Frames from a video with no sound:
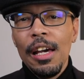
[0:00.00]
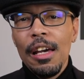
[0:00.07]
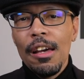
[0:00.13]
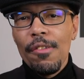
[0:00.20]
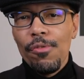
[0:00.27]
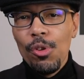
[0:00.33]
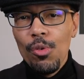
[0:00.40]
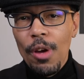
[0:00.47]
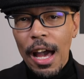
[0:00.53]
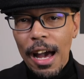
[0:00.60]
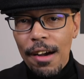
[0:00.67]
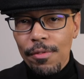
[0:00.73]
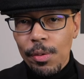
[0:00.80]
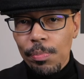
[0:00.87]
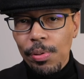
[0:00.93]
if you
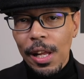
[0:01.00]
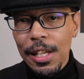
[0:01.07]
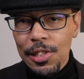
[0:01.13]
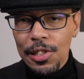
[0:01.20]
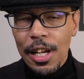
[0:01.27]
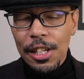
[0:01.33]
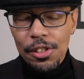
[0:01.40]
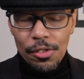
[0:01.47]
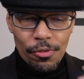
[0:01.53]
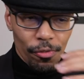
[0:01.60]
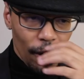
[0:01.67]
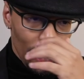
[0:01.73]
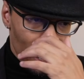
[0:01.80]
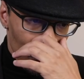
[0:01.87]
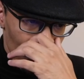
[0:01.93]
have a PlayStation
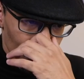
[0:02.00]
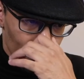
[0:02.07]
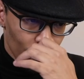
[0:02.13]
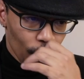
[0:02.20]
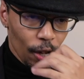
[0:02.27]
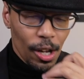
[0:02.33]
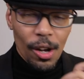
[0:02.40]
5